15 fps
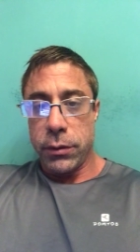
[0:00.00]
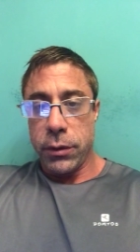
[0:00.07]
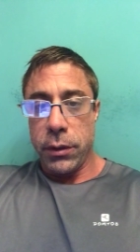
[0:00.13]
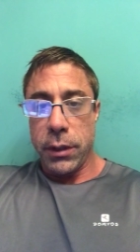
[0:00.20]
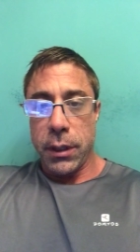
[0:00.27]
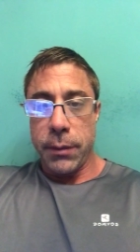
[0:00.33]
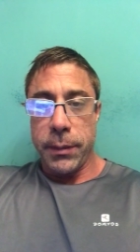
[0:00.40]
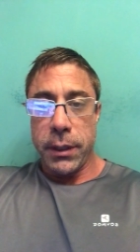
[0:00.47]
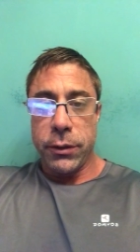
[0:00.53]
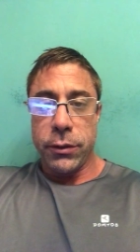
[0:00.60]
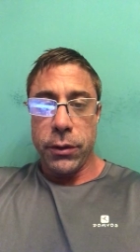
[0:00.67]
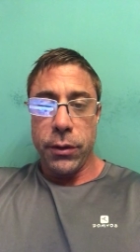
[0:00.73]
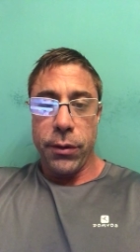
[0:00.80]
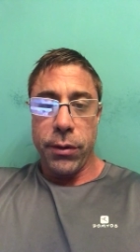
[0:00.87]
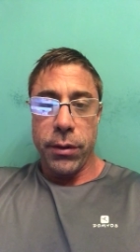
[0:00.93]
So you got to make
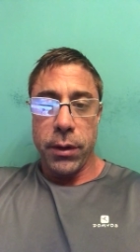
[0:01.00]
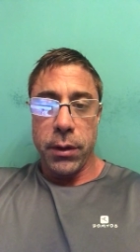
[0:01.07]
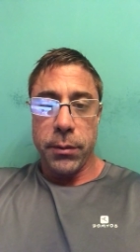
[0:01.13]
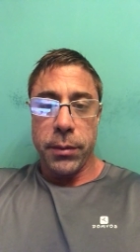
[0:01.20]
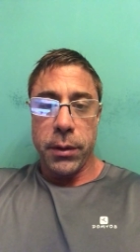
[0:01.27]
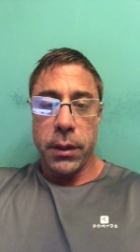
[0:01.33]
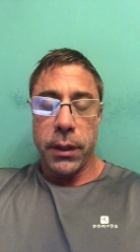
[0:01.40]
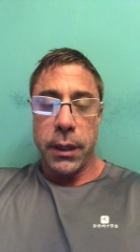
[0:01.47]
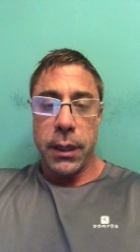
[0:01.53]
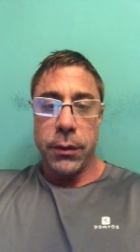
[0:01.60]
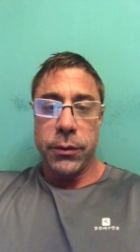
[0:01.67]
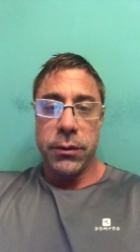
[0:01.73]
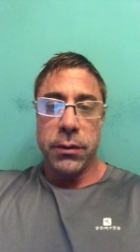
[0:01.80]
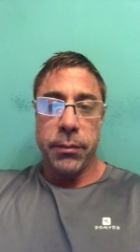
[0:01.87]
sure you thin the blood out with